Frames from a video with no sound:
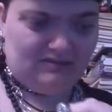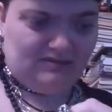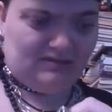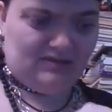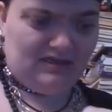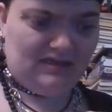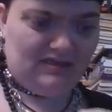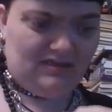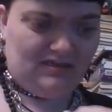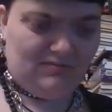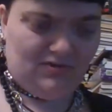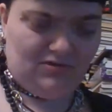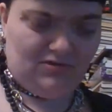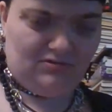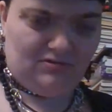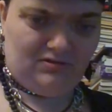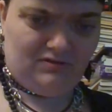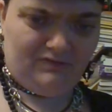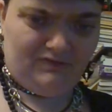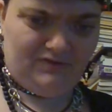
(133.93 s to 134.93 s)
Take them
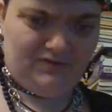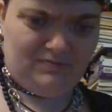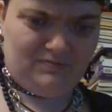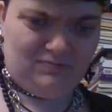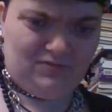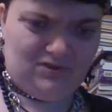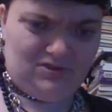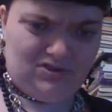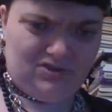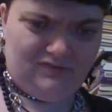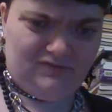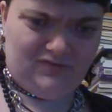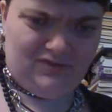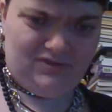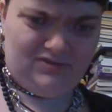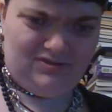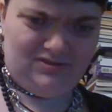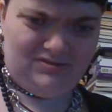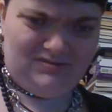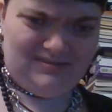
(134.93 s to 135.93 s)
out of the box for
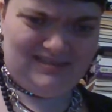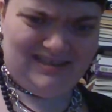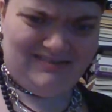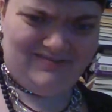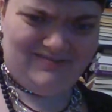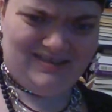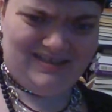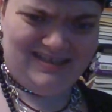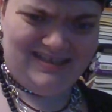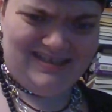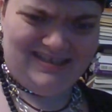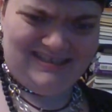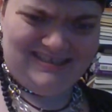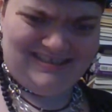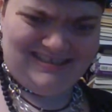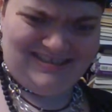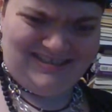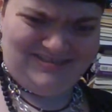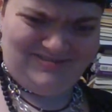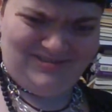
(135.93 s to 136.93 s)
you so you can have a
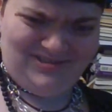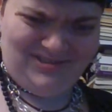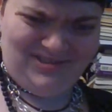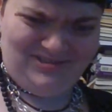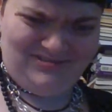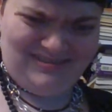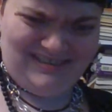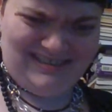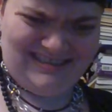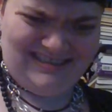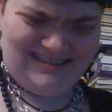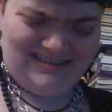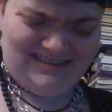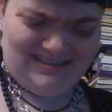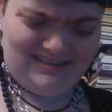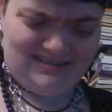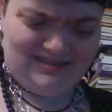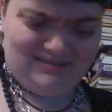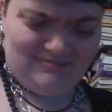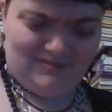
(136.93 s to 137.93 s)
closer look at the
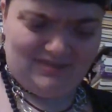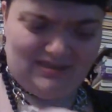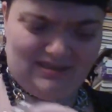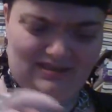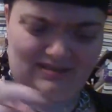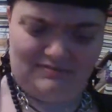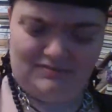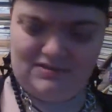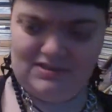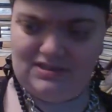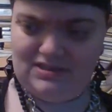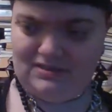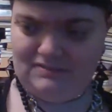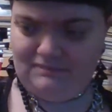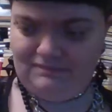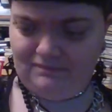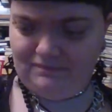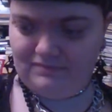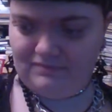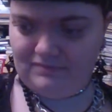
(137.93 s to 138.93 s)
dice themselves.
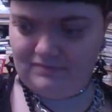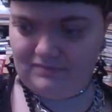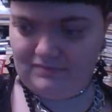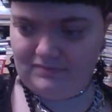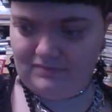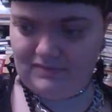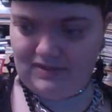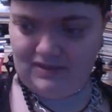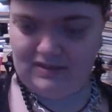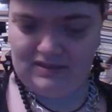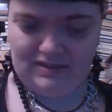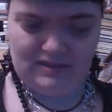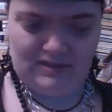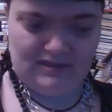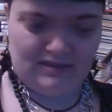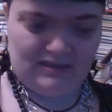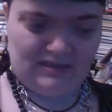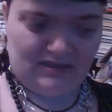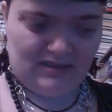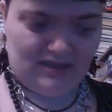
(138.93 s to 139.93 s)

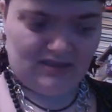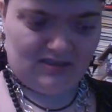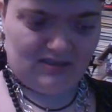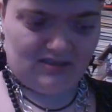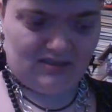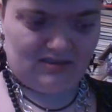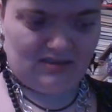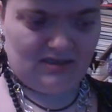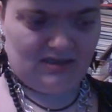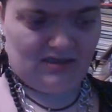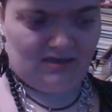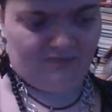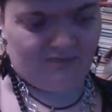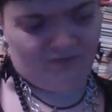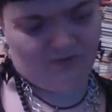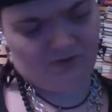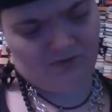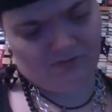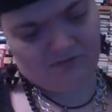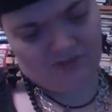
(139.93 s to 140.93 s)
And they are
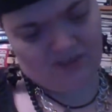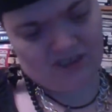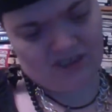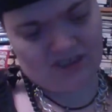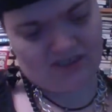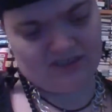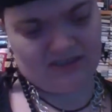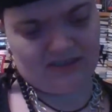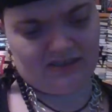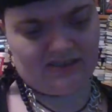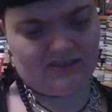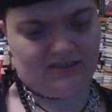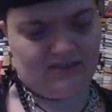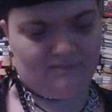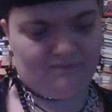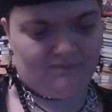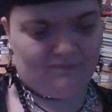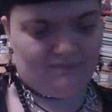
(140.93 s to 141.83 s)
from Chessex.